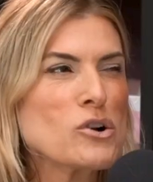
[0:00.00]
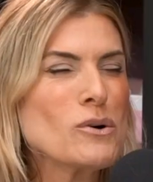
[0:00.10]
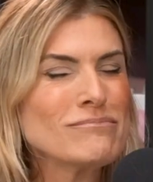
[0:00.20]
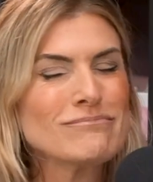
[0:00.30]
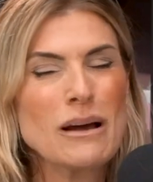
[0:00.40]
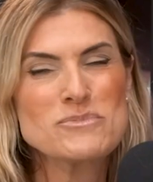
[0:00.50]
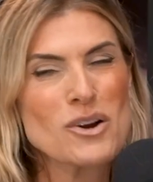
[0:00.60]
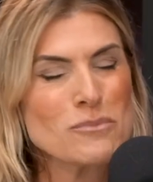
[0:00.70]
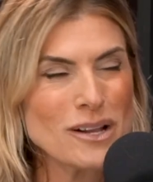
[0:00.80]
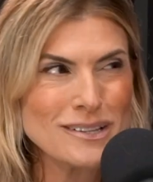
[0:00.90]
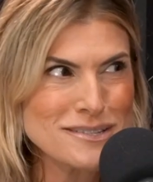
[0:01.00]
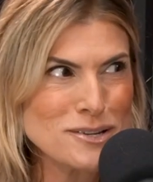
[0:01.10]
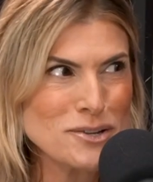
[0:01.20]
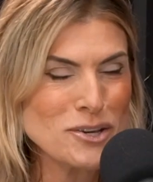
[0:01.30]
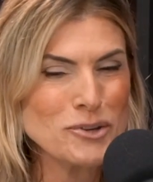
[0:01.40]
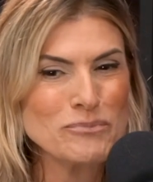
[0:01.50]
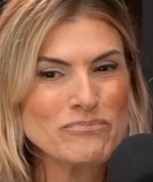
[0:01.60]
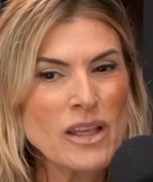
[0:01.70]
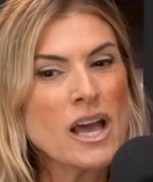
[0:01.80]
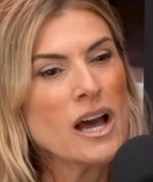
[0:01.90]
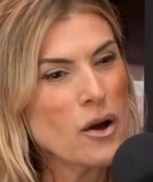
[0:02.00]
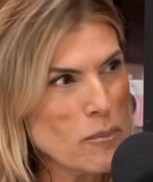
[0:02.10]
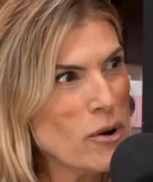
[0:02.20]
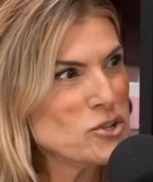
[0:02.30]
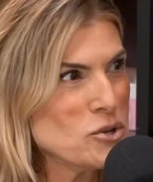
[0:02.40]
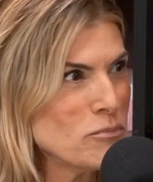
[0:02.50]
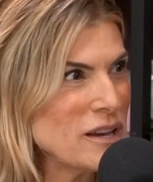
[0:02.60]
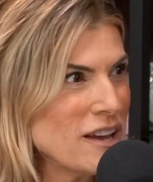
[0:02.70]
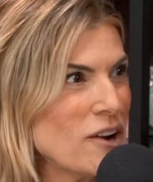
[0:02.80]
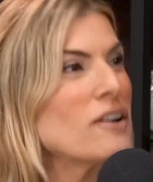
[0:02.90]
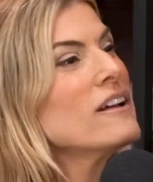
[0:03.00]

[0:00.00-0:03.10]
going, I'm sorry, I'm not listening to you. Oh, I probably shouldn't be here.